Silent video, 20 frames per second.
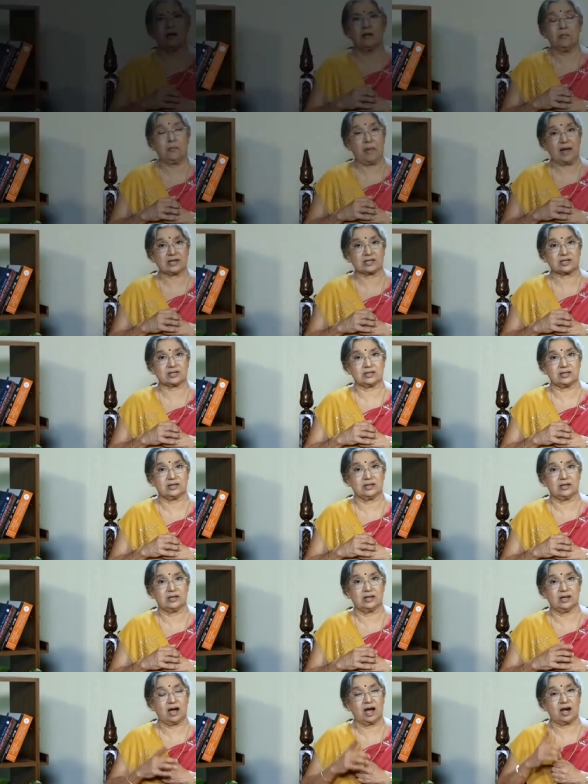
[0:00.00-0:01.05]
But
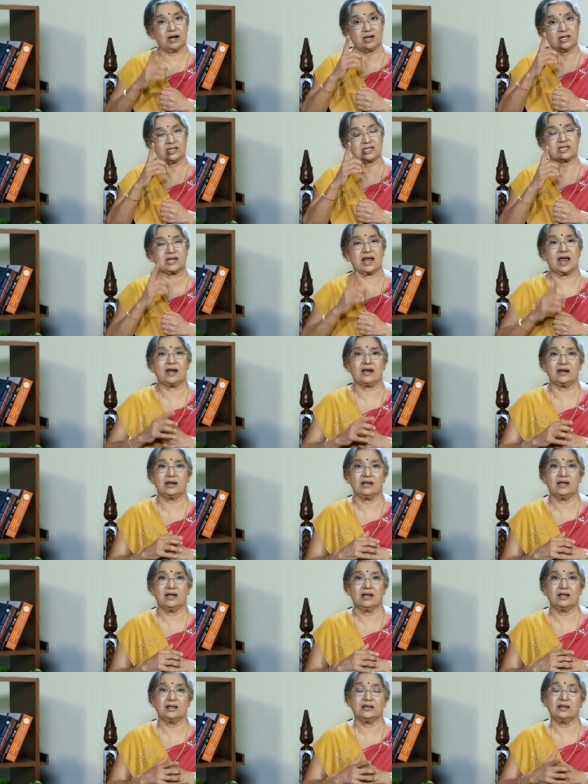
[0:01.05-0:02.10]
understand
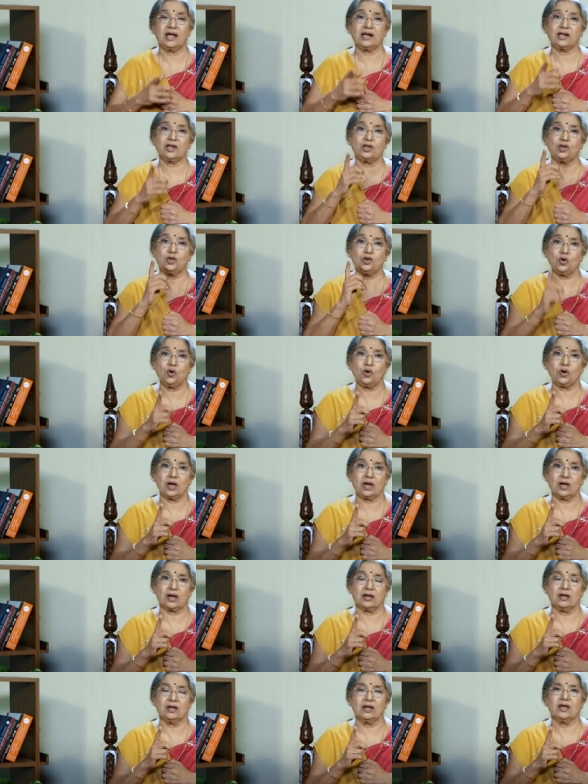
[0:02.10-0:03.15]
that
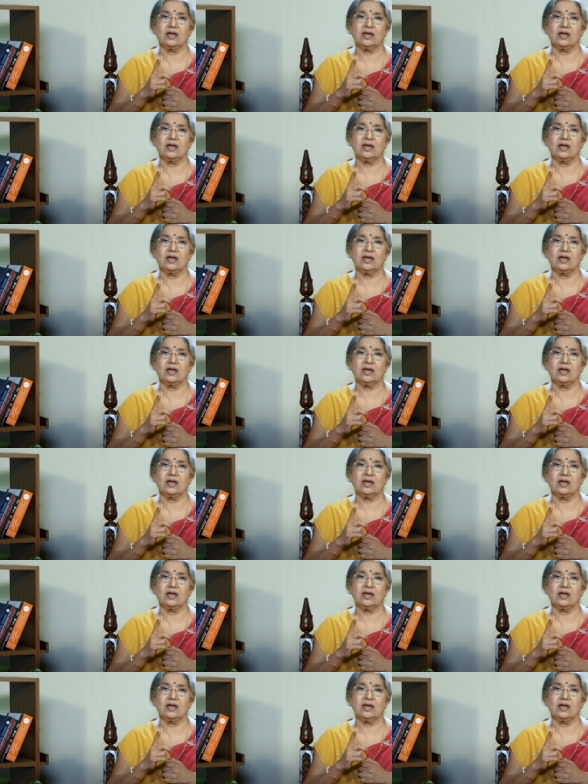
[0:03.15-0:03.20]
yoga